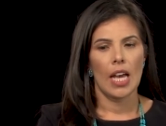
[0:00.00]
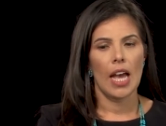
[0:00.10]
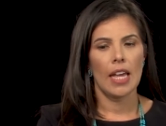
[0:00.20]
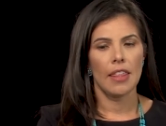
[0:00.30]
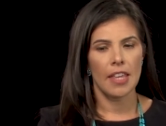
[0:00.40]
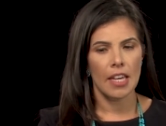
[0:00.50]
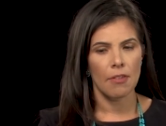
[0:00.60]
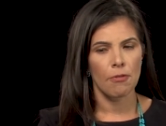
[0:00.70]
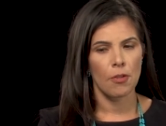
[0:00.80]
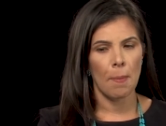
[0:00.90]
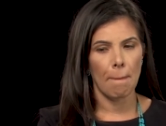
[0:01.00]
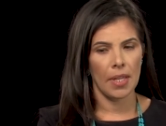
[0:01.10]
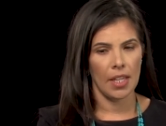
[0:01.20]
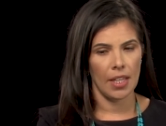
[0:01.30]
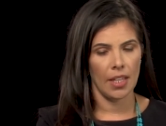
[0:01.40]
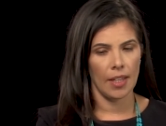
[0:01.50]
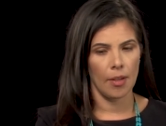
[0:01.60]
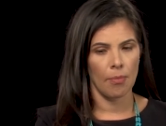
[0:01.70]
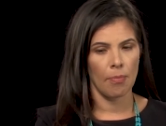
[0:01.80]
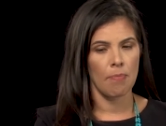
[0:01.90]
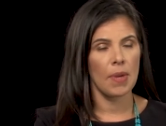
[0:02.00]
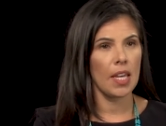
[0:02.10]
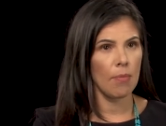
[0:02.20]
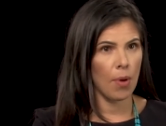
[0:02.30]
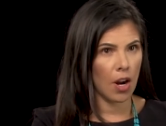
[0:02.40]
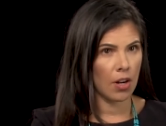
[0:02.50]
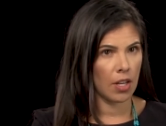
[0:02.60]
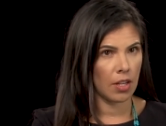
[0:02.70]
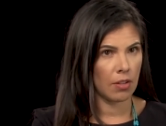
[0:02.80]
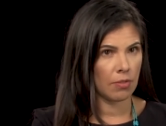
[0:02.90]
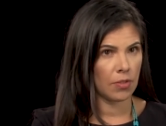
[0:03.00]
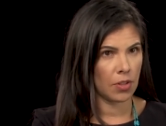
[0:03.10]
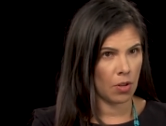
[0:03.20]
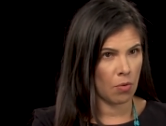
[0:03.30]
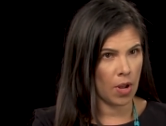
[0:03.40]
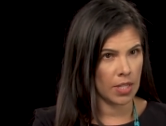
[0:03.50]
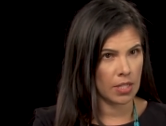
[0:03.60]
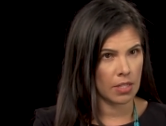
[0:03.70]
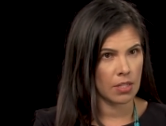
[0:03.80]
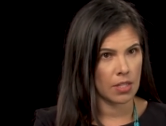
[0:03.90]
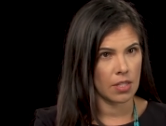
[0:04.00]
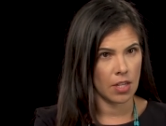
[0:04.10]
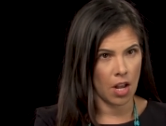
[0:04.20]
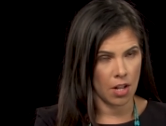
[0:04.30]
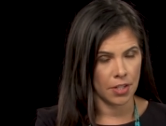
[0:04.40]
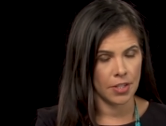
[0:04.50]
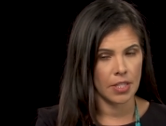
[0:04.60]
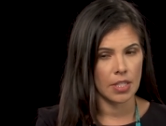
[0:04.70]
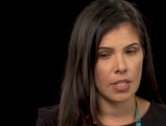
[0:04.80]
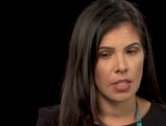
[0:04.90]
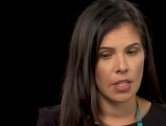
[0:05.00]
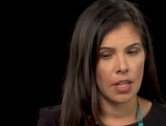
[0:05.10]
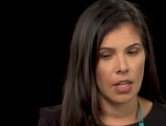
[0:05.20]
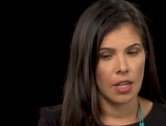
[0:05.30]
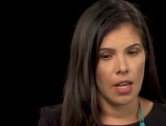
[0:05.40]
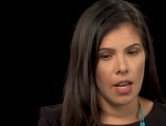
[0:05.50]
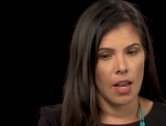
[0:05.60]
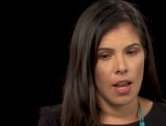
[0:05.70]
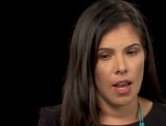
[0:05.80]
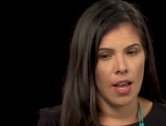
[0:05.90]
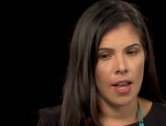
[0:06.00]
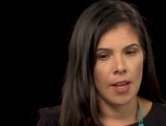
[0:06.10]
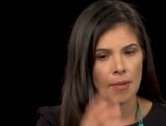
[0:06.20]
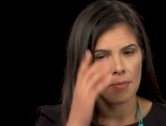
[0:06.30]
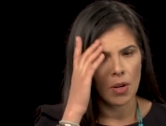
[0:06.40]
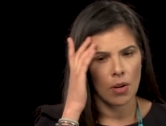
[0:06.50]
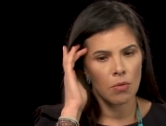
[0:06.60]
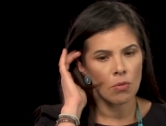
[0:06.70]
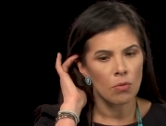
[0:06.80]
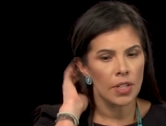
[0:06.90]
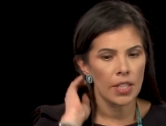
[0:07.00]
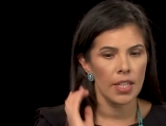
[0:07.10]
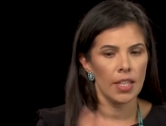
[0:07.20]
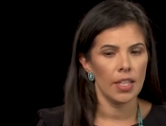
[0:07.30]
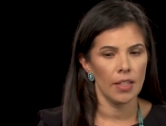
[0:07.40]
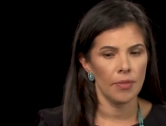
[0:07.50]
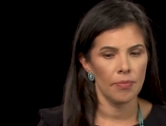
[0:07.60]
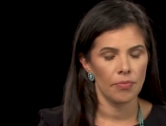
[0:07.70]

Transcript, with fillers: I think for me, being part of the Watson Scholars um, really